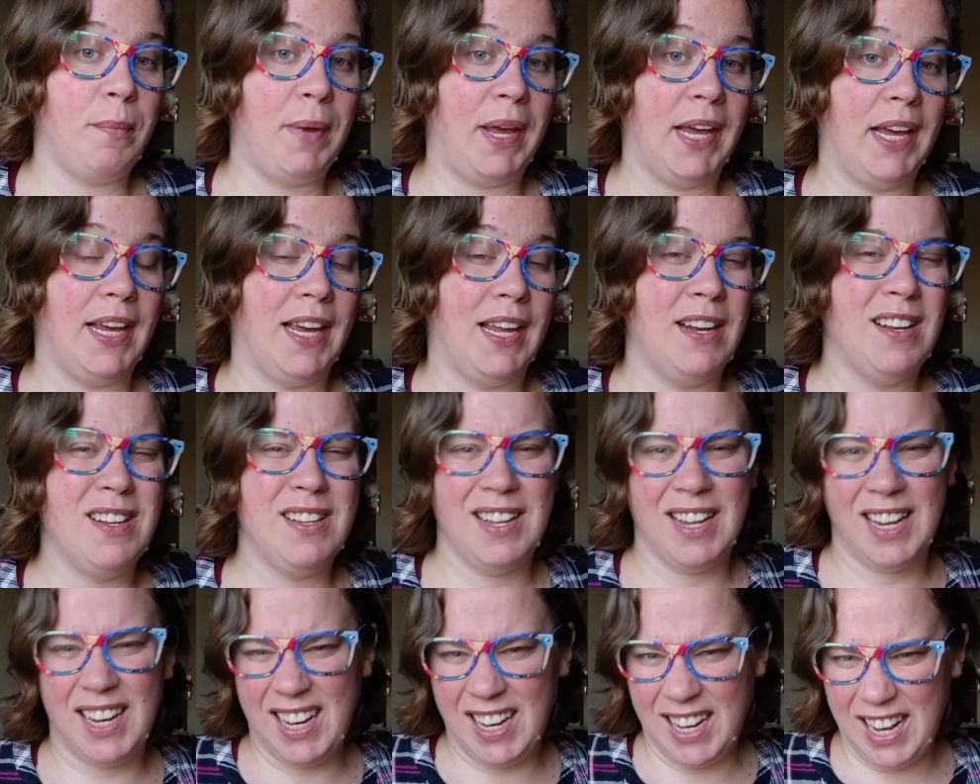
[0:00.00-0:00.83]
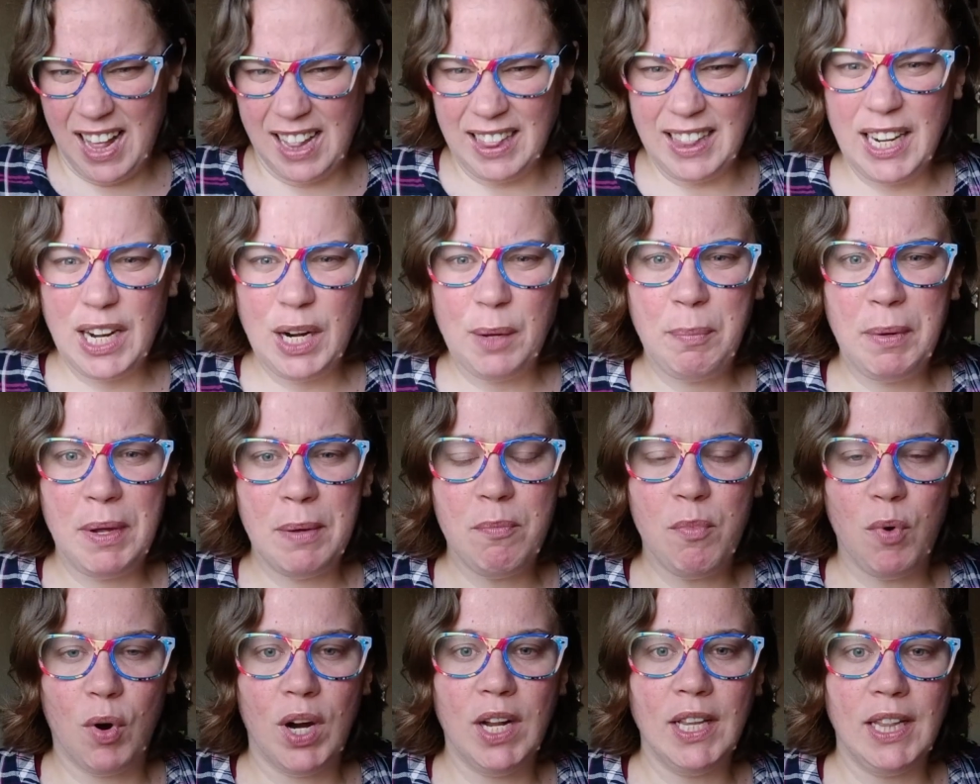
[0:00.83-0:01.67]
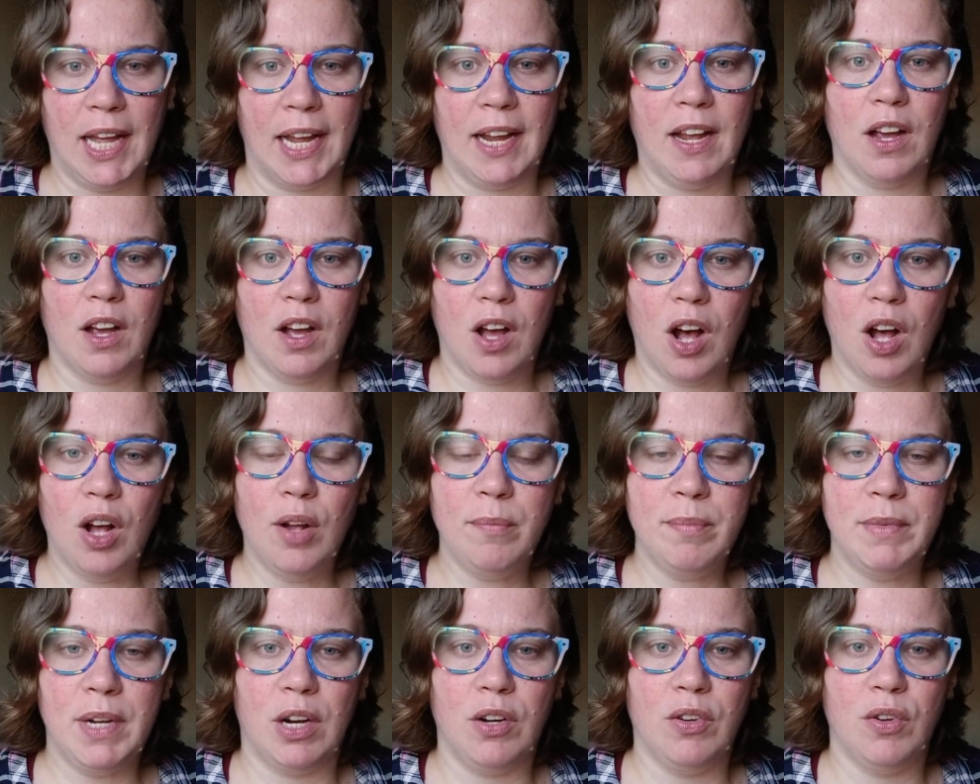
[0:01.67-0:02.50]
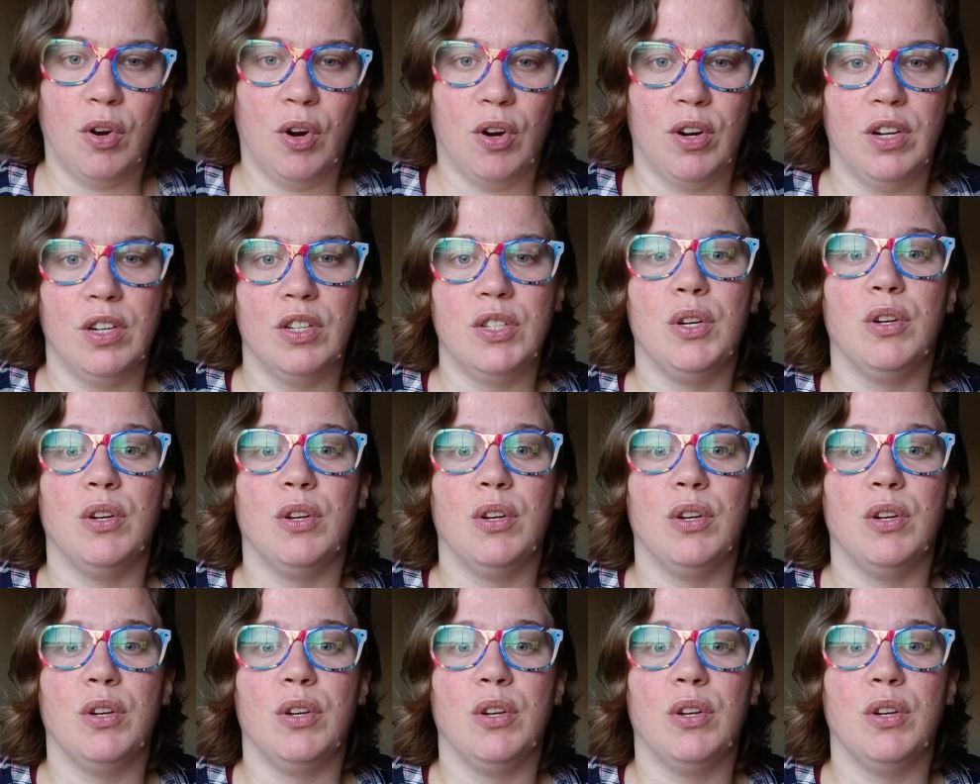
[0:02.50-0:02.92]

make it a little bit more like a calm down corner,